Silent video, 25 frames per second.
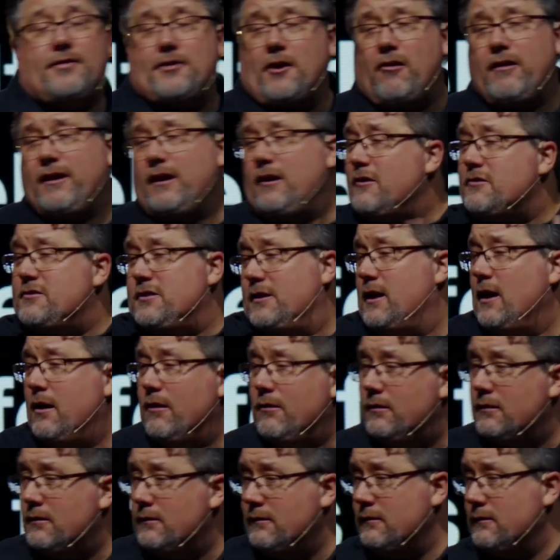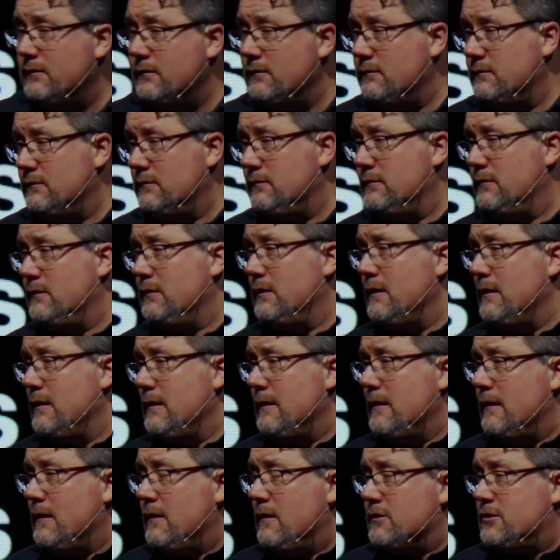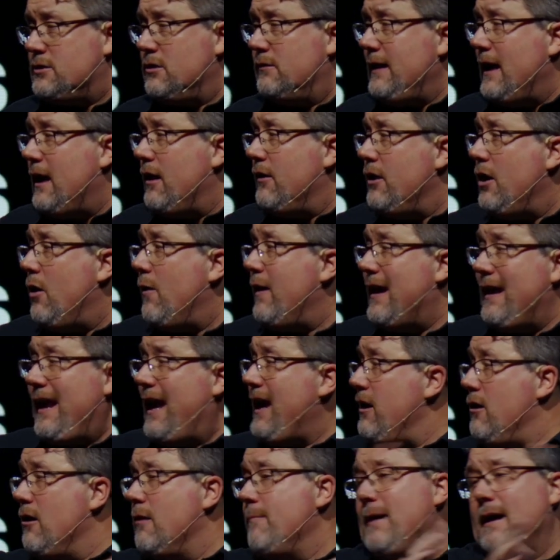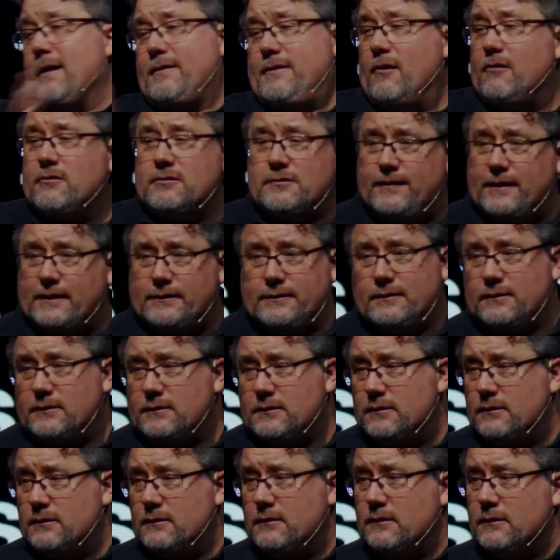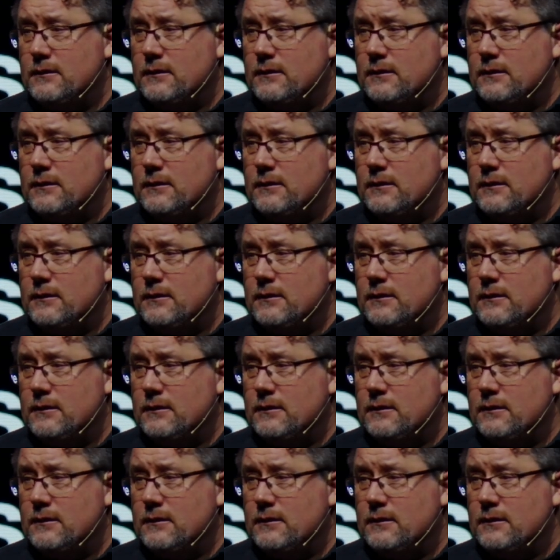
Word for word: thirty years ago. So now knowing, I didn't know about those visions,